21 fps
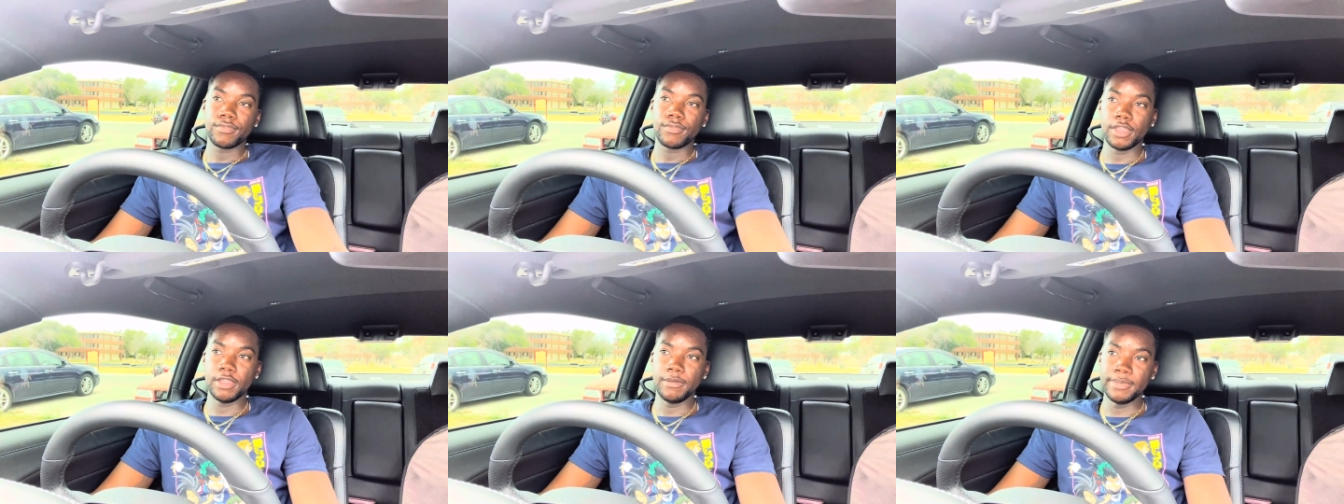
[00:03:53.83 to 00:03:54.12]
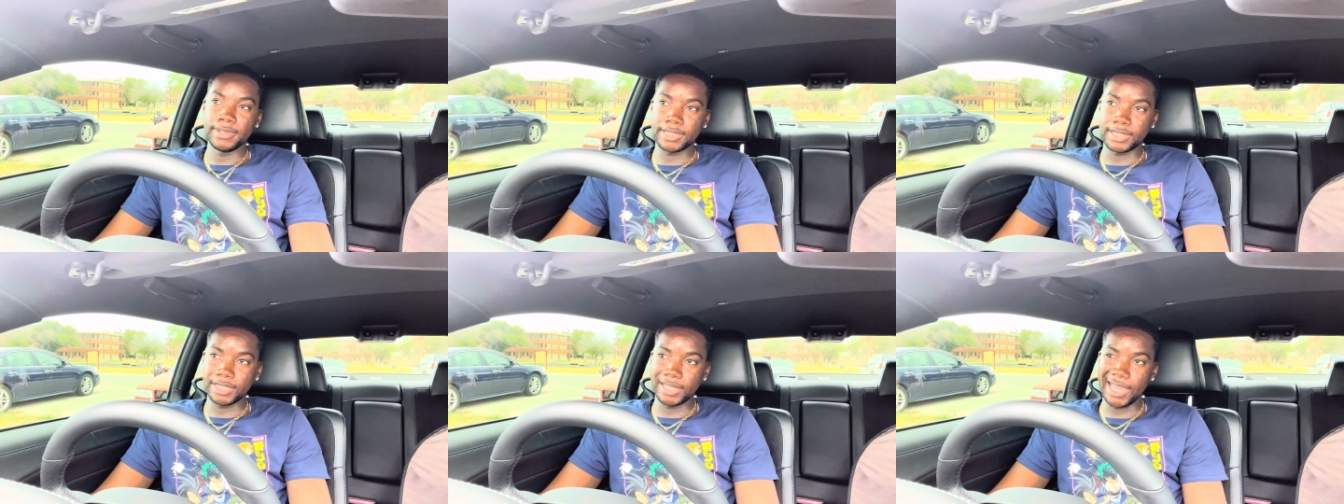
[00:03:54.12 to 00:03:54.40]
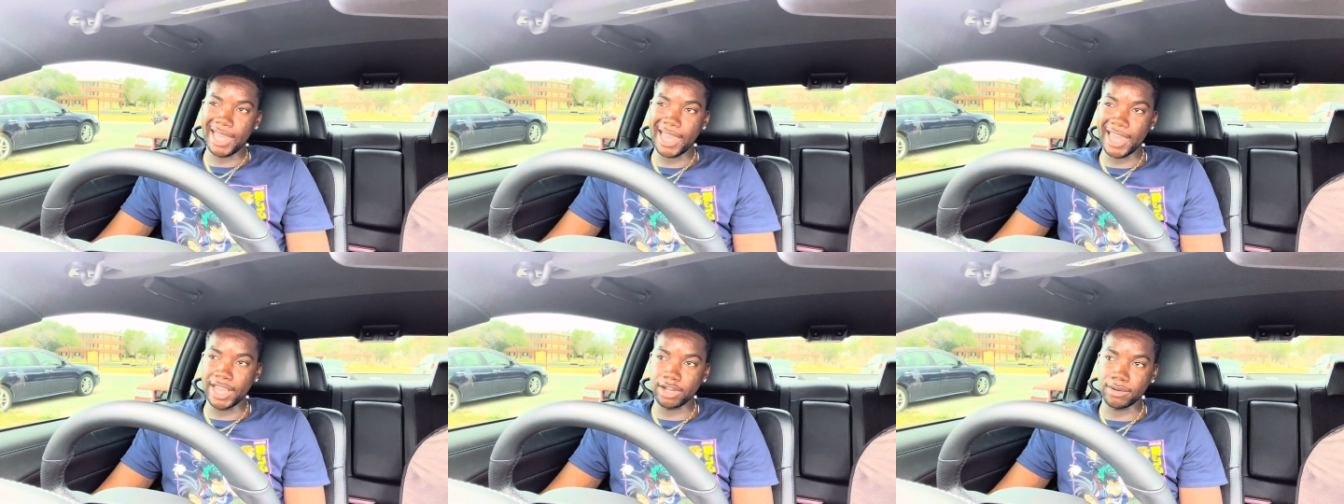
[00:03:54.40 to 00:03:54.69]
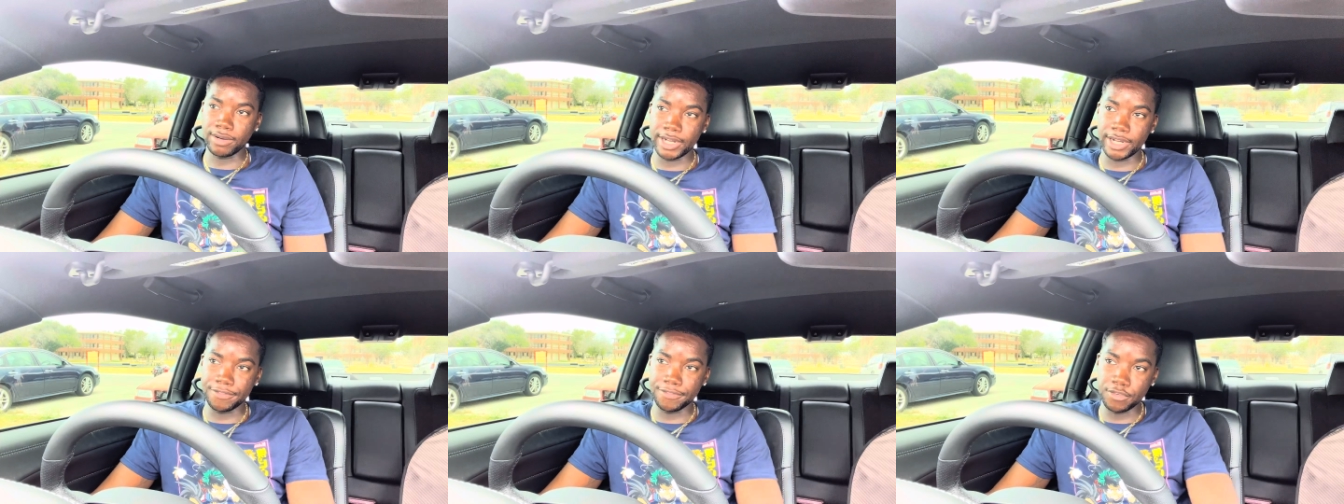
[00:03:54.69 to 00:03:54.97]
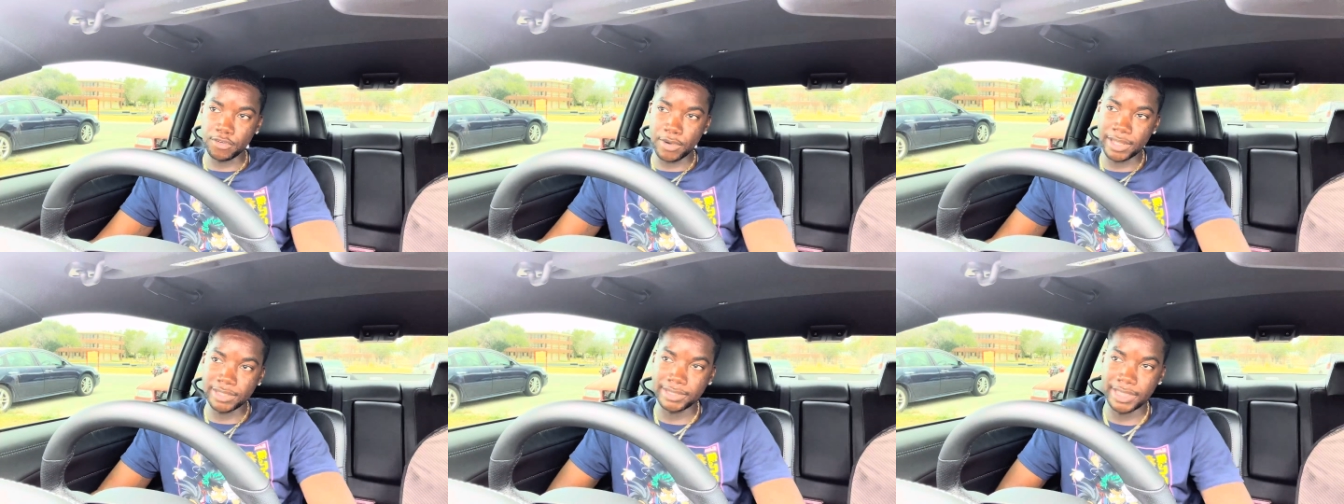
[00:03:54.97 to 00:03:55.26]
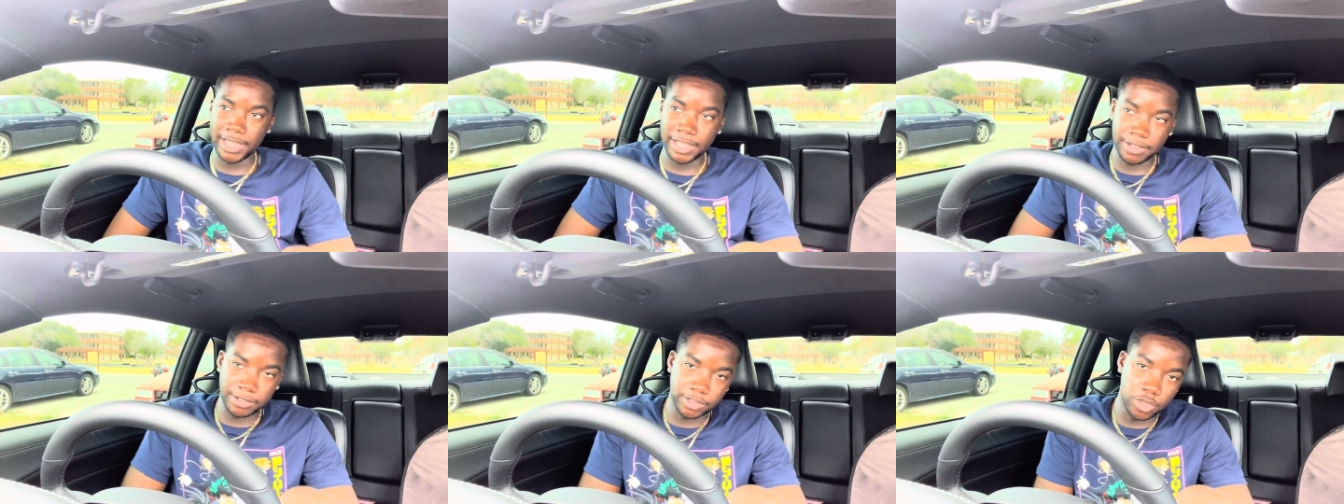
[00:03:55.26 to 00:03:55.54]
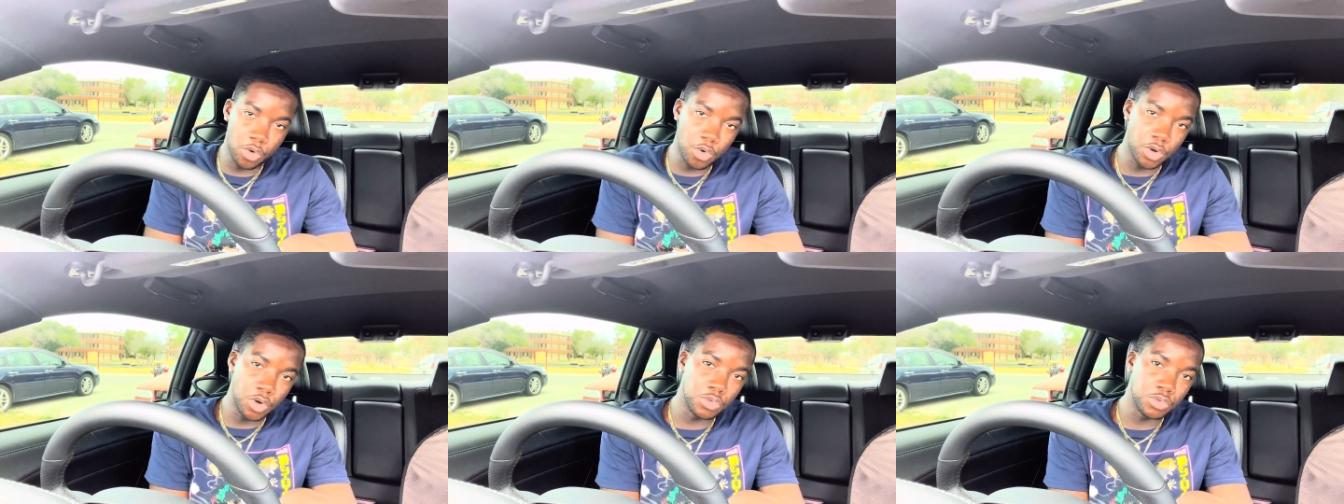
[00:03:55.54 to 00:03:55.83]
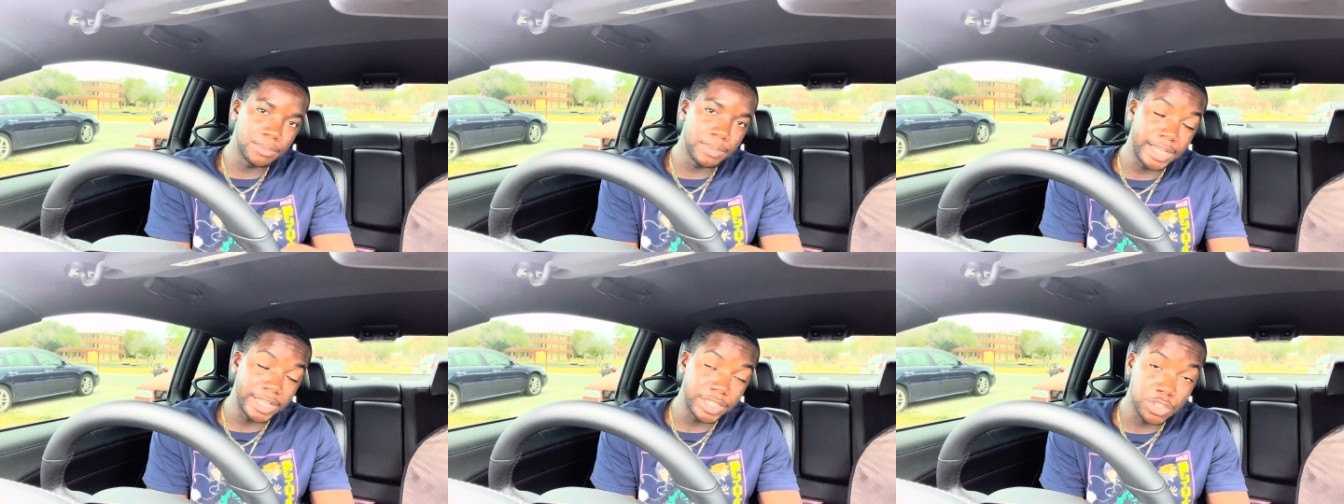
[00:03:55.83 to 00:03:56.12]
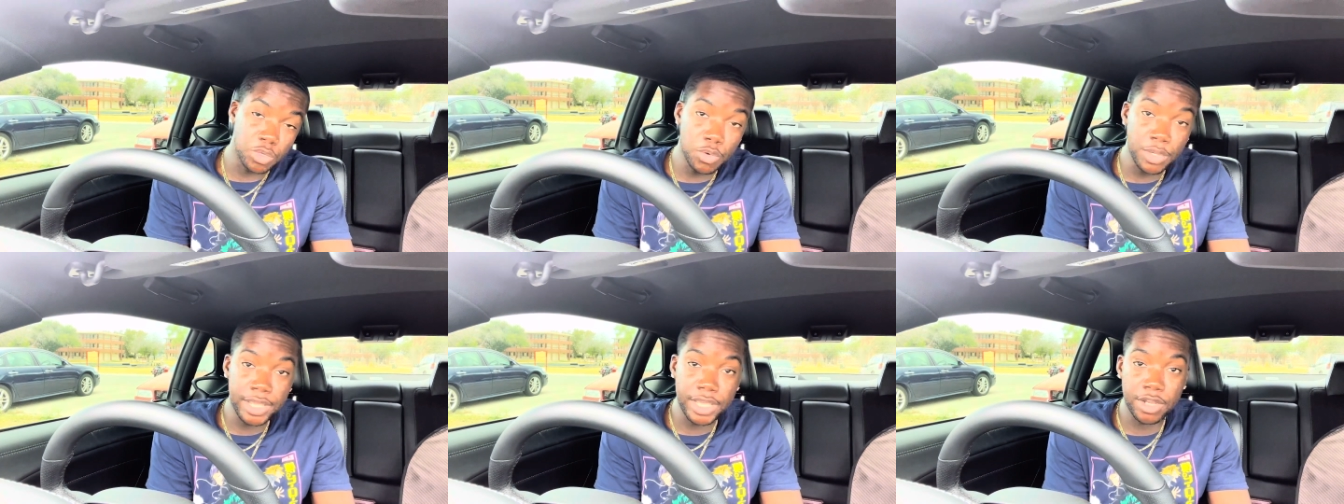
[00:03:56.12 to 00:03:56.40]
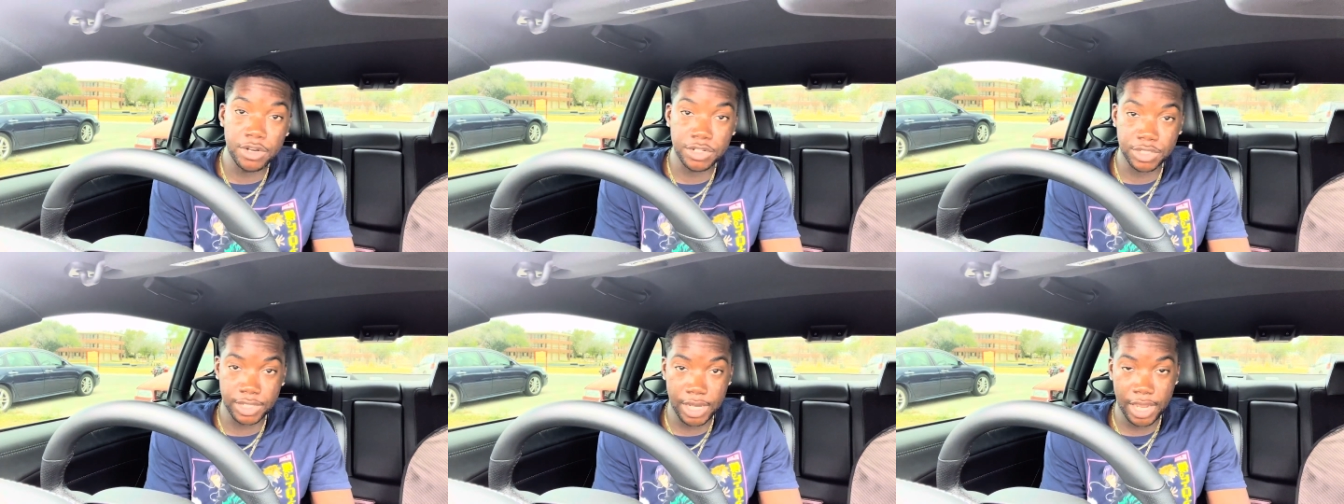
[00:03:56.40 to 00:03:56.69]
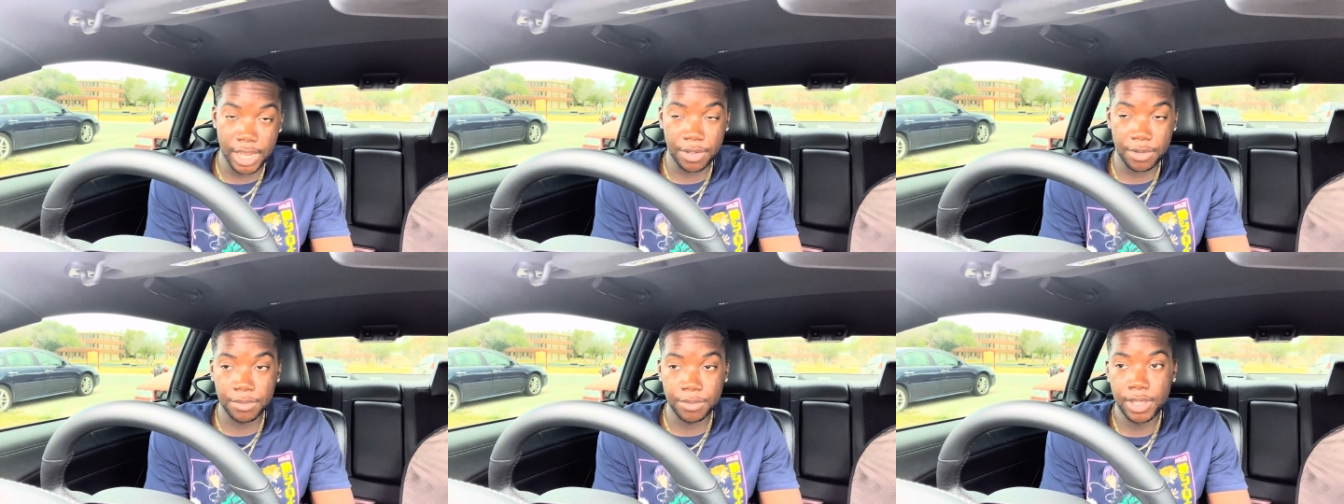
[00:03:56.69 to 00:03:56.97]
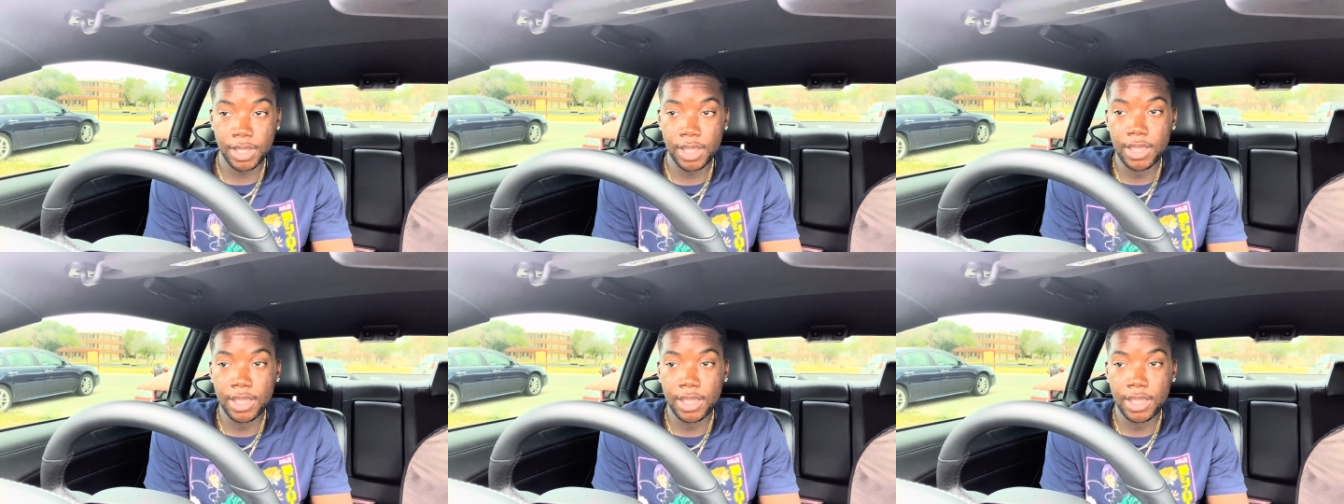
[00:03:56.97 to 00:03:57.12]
let me see, I had credit for, I think, going on about two years now.